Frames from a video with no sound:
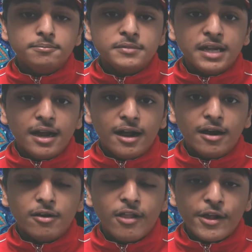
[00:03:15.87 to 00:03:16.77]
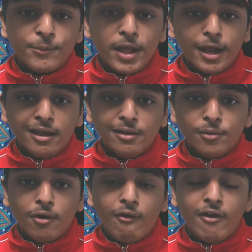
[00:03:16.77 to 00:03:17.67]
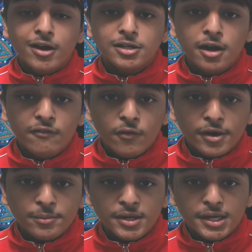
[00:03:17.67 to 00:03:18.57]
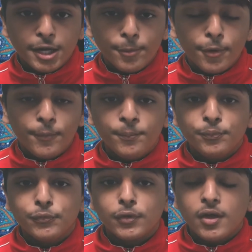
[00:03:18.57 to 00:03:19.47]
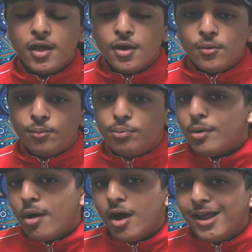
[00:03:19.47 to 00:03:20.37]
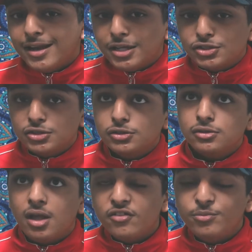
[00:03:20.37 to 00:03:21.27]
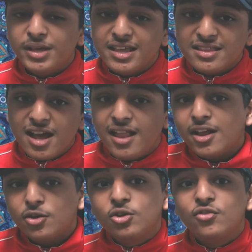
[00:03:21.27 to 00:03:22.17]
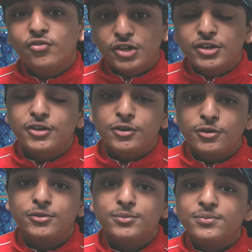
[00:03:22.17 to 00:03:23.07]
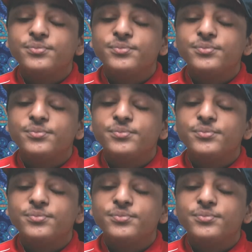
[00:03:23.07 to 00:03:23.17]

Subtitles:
Yeah, I don't like being emo and I don't ever want to be emo. But unless you love being that, like, good for you.